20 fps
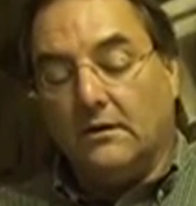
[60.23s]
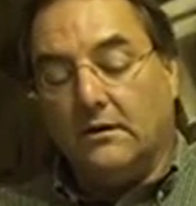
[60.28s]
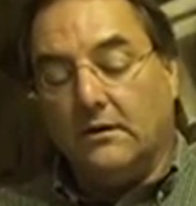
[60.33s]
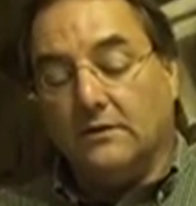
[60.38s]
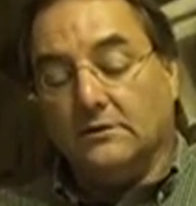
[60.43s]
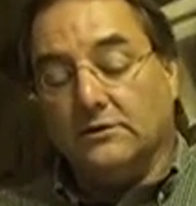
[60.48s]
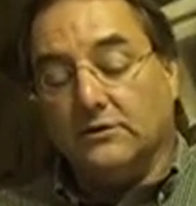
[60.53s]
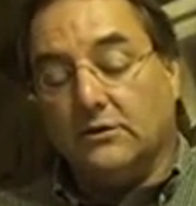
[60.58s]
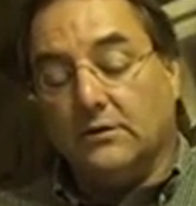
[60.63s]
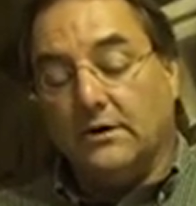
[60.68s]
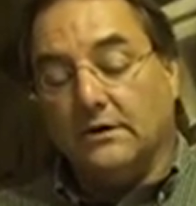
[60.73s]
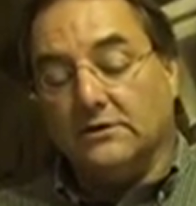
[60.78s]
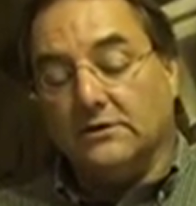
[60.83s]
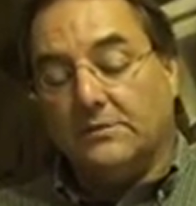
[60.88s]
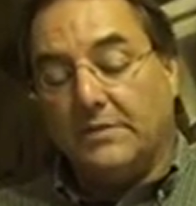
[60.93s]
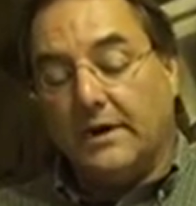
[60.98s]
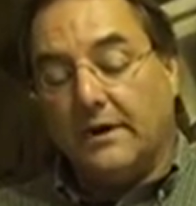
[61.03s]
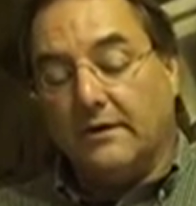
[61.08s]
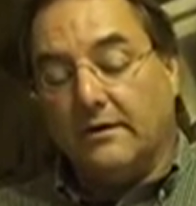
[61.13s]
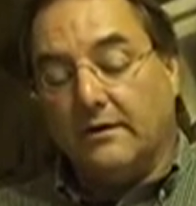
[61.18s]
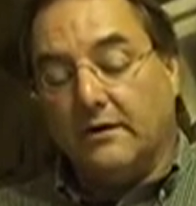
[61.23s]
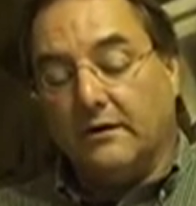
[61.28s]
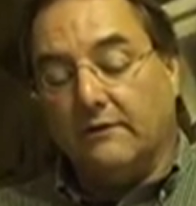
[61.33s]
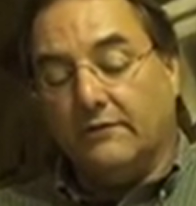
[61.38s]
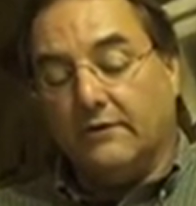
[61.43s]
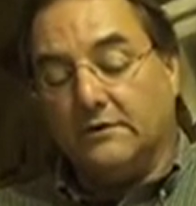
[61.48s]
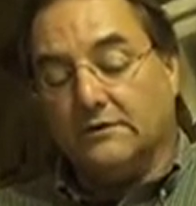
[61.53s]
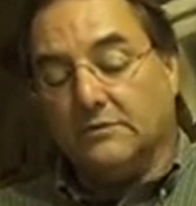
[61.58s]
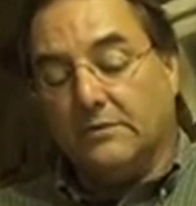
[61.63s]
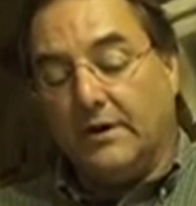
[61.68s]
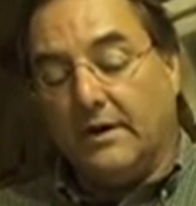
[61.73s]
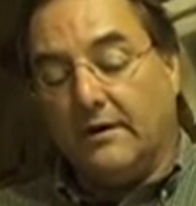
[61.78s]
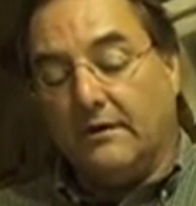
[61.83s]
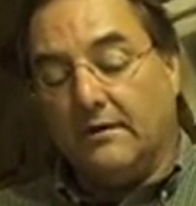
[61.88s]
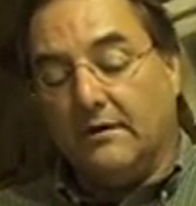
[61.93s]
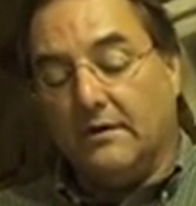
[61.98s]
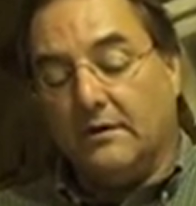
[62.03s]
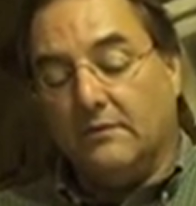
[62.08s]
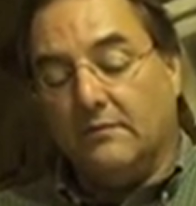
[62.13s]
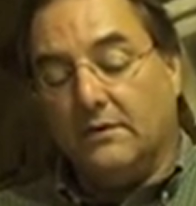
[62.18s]
Also, while it's powered off, there's a power
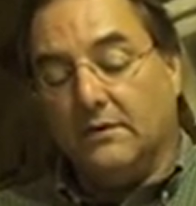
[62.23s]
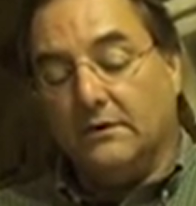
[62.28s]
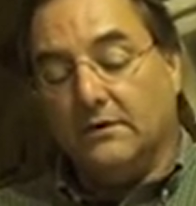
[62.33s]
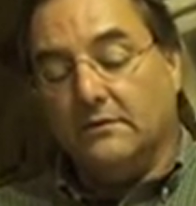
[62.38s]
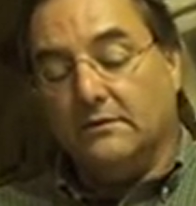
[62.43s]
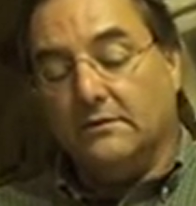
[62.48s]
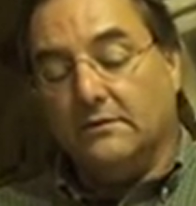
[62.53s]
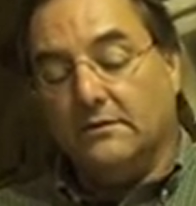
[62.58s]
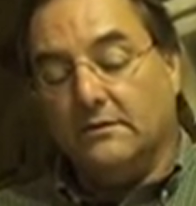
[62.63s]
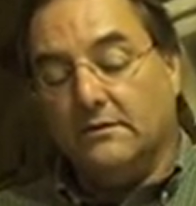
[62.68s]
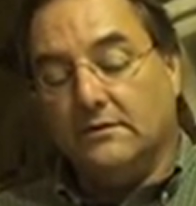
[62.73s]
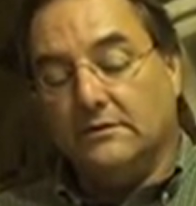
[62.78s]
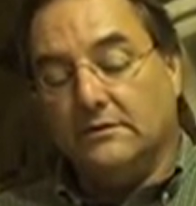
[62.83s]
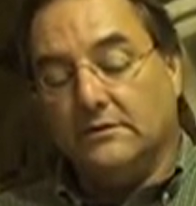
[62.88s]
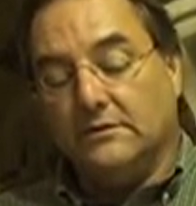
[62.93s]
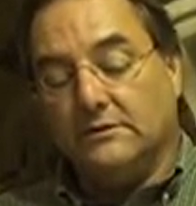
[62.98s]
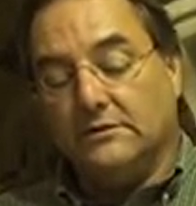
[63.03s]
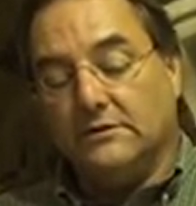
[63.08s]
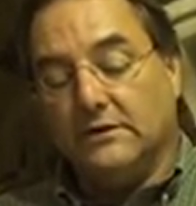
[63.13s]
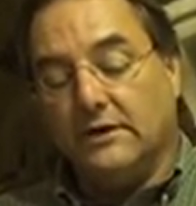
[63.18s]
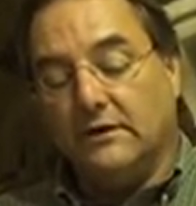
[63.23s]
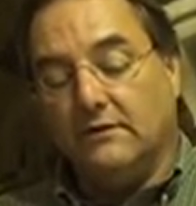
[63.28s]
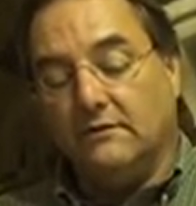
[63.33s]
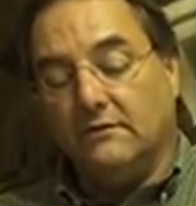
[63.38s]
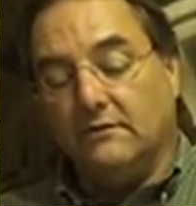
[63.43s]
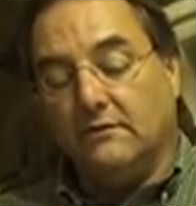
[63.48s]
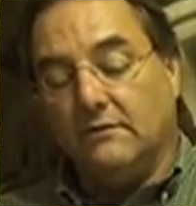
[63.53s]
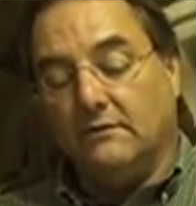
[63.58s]
down mode to save